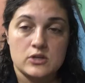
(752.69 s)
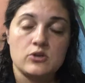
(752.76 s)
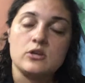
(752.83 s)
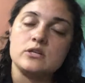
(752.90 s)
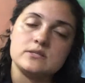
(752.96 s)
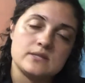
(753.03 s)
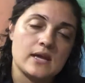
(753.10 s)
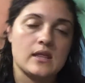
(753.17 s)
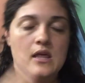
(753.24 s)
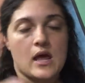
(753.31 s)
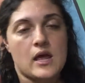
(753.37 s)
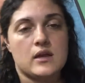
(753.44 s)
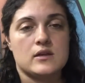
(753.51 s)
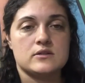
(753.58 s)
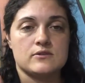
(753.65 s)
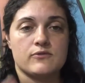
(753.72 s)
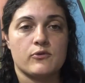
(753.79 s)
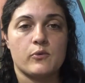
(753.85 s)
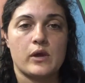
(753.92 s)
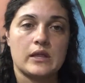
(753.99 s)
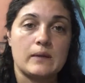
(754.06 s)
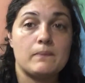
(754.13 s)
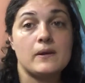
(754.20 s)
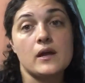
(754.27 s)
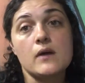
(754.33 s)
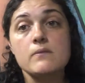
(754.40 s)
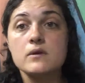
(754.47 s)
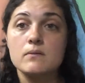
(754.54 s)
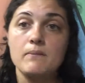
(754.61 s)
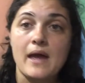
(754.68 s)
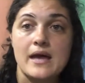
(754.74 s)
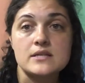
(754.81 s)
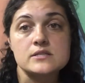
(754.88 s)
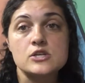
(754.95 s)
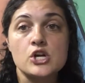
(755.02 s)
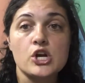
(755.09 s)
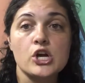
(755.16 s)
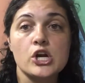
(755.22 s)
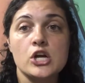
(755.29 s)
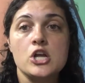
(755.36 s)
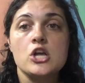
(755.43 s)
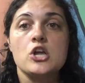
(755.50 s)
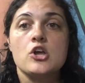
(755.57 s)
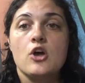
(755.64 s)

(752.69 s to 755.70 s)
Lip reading: And you can say that in a different way, like, become an ambassador